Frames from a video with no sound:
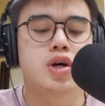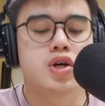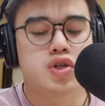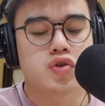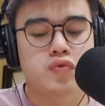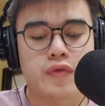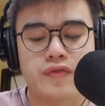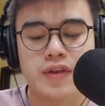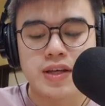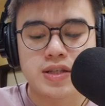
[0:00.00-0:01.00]
So with
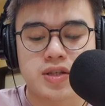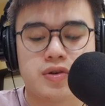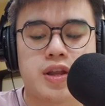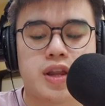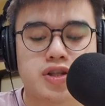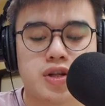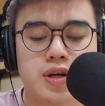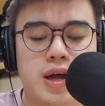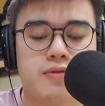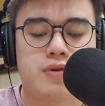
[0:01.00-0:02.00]
this, you can actually
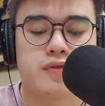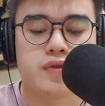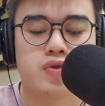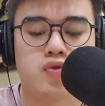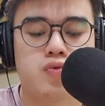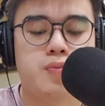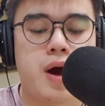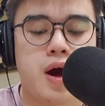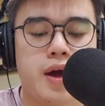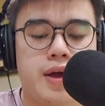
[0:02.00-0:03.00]
get rid of the 2
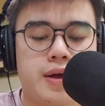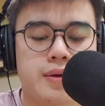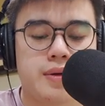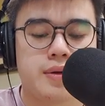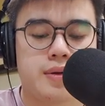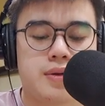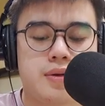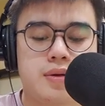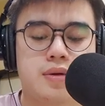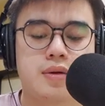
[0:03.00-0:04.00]
pi,
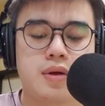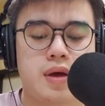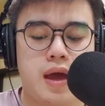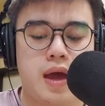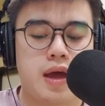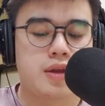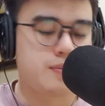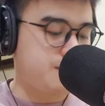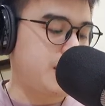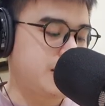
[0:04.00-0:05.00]
and
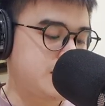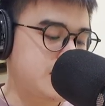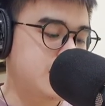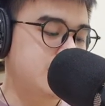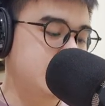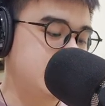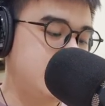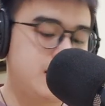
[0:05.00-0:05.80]
by taking 60